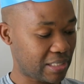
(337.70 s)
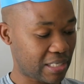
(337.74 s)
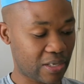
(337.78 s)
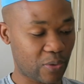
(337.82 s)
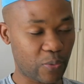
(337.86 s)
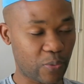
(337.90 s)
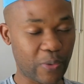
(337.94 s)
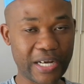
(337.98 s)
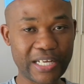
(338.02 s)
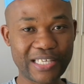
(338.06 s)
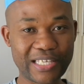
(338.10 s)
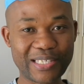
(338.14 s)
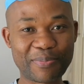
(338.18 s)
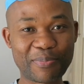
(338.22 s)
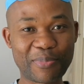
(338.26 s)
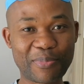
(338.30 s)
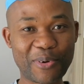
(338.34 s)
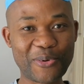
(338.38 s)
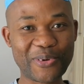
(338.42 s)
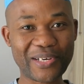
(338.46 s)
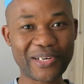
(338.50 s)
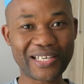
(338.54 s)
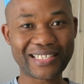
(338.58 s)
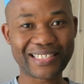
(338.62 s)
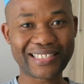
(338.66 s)
when it's
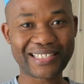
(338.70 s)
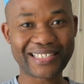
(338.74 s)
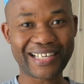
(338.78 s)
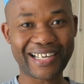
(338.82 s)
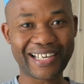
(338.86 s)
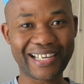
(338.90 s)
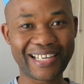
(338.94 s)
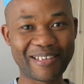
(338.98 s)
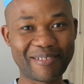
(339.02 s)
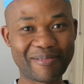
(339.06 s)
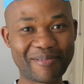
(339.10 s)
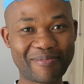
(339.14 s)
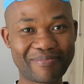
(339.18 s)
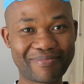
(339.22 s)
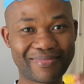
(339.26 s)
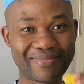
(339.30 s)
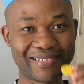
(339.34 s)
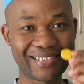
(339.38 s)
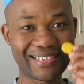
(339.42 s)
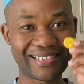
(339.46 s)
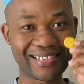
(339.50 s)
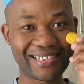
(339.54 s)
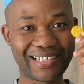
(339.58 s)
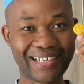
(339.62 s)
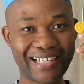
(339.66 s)
bonus time,
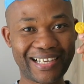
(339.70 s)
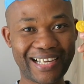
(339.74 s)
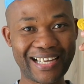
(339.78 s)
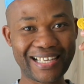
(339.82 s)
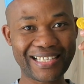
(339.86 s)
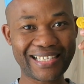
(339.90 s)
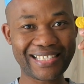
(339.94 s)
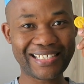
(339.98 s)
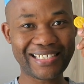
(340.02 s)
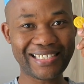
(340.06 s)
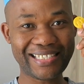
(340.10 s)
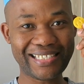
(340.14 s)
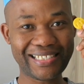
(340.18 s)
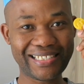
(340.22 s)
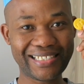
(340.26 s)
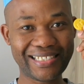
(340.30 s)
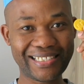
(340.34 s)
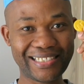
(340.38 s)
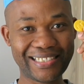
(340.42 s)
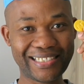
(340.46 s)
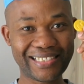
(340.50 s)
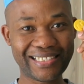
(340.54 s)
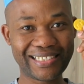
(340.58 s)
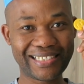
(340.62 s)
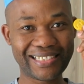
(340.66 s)

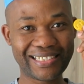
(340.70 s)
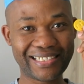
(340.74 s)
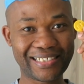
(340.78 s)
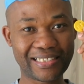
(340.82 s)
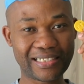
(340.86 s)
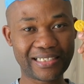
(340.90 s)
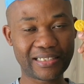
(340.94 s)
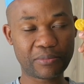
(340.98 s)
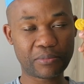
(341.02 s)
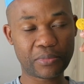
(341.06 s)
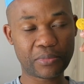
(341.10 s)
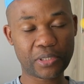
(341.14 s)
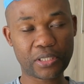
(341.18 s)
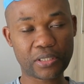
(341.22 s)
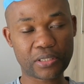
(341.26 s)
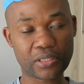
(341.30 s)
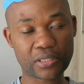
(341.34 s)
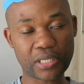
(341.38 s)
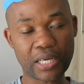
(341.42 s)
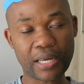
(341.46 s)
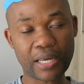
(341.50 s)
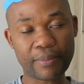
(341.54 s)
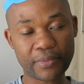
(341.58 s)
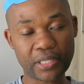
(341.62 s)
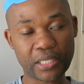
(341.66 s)
catching,
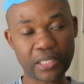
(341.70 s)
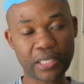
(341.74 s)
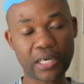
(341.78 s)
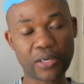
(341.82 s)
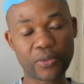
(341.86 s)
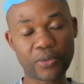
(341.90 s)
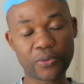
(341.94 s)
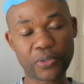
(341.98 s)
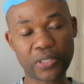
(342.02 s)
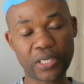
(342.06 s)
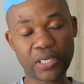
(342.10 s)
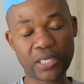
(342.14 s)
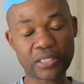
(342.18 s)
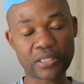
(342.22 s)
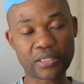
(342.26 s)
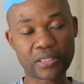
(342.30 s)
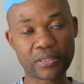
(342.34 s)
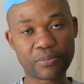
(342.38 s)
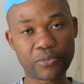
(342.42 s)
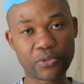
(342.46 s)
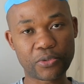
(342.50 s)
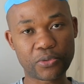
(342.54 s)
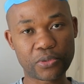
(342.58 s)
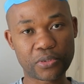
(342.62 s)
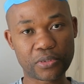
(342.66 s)
because I'm the guy who gets the
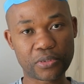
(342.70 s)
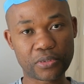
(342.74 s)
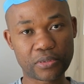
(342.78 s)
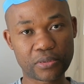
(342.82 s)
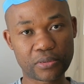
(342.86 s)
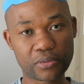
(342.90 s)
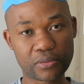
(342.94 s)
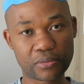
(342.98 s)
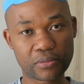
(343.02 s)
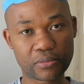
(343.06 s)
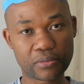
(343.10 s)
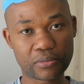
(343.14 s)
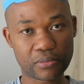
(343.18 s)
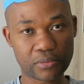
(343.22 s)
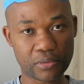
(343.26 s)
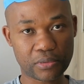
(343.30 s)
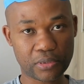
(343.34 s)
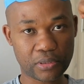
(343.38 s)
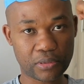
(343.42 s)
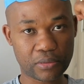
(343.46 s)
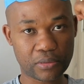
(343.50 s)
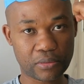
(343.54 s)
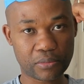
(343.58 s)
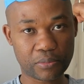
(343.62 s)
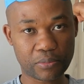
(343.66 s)
most,
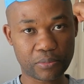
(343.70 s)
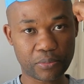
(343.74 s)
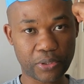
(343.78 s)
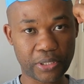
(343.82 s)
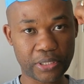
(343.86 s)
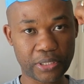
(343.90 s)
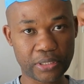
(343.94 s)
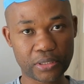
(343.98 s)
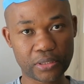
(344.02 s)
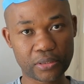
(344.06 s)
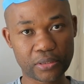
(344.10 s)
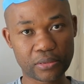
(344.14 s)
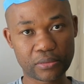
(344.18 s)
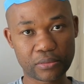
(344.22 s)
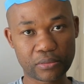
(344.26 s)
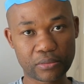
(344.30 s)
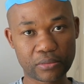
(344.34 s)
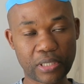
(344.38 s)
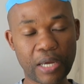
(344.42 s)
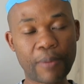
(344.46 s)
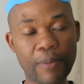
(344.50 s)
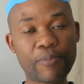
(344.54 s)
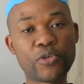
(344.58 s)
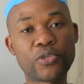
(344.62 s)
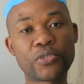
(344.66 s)
points.
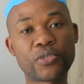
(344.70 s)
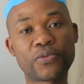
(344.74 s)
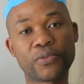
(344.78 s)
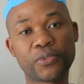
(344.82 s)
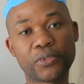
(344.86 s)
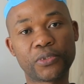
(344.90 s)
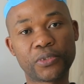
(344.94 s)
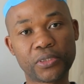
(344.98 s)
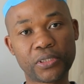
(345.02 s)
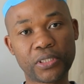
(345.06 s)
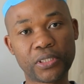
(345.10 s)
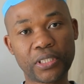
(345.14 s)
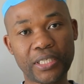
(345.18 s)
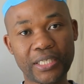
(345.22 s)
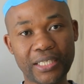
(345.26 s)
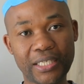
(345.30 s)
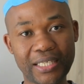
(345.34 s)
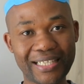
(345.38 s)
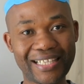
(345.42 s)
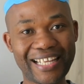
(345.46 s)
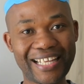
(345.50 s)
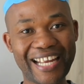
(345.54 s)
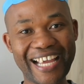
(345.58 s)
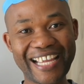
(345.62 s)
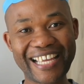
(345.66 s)
I'm useful
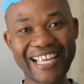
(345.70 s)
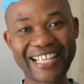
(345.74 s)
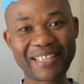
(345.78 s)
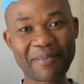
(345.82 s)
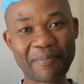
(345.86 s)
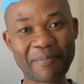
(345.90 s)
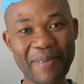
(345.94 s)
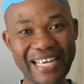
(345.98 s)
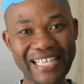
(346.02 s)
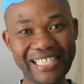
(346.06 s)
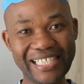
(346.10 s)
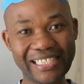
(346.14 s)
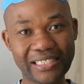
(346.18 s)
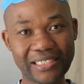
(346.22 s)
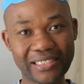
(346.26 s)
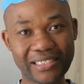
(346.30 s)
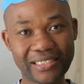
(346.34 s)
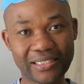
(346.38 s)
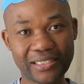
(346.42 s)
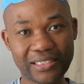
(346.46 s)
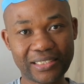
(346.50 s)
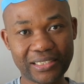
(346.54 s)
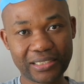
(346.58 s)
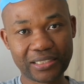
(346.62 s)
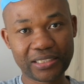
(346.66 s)
and I get the money.
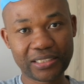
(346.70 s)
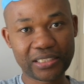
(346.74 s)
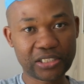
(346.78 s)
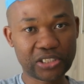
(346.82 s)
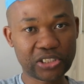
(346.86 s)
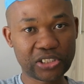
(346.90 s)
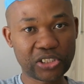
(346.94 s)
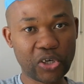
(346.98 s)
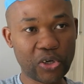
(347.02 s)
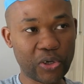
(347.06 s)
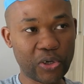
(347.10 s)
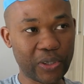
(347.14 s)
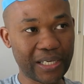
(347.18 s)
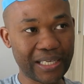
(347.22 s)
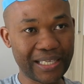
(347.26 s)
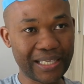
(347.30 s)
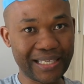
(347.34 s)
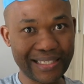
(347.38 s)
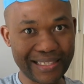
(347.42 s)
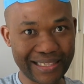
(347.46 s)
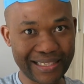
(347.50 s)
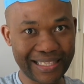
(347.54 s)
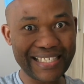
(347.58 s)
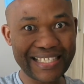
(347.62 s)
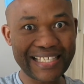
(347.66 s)
So
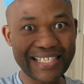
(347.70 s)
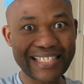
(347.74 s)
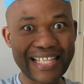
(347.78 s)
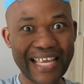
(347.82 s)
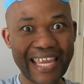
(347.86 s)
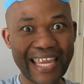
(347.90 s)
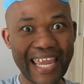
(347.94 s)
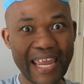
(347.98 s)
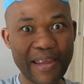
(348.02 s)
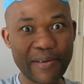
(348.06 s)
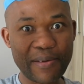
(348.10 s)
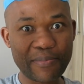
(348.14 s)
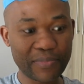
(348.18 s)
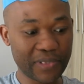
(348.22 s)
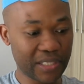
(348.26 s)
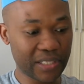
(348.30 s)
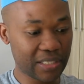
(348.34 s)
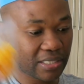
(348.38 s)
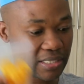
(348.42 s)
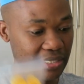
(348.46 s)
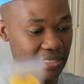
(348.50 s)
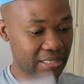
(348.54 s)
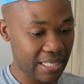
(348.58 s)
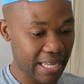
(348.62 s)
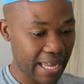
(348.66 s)
this is the game. This
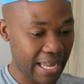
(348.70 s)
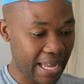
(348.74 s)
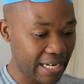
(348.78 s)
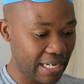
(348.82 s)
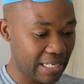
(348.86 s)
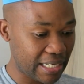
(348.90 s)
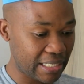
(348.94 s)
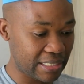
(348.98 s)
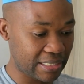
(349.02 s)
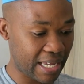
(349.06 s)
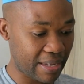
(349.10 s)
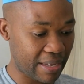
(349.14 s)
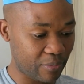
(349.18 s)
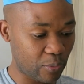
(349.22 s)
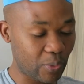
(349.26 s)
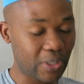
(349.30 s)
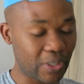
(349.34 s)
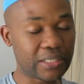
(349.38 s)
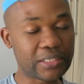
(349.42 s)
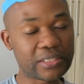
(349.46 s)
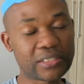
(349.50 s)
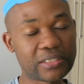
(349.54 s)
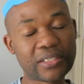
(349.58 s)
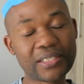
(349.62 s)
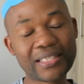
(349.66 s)
is the analyst.
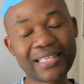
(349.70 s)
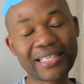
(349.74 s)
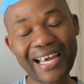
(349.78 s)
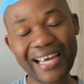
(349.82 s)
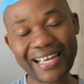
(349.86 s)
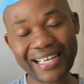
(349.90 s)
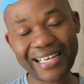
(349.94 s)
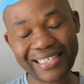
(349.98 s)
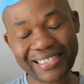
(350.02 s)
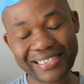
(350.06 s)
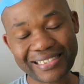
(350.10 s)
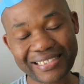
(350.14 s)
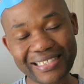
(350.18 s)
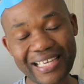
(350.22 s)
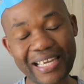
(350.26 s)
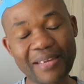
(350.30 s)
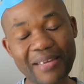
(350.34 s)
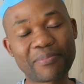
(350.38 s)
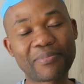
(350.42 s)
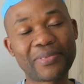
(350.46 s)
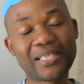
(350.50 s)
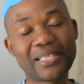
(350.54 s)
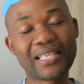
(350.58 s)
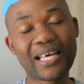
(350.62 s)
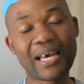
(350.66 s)
Well, it's not the analyst
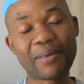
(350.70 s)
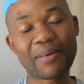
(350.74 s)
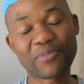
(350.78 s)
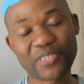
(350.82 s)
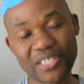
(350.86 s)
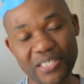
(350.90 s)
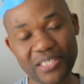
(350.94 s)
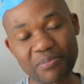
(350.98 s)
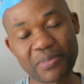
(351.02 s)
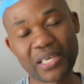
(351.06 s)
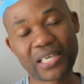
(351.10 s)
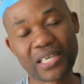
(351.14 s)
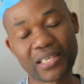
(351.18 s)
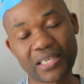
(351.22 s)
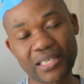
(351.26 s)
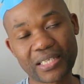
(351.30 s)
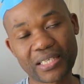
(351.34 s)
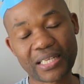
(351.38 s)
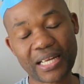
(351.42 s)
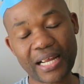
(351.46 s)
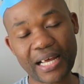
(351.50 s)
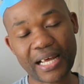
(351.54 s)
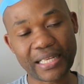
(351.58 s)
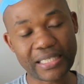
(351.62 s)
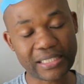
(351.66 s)
game, but I'm just making it
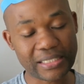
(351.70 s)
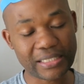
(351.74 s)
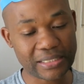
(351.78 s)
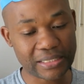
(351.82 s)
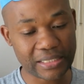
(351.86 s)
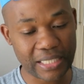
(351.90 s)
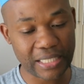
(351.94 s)
an analyst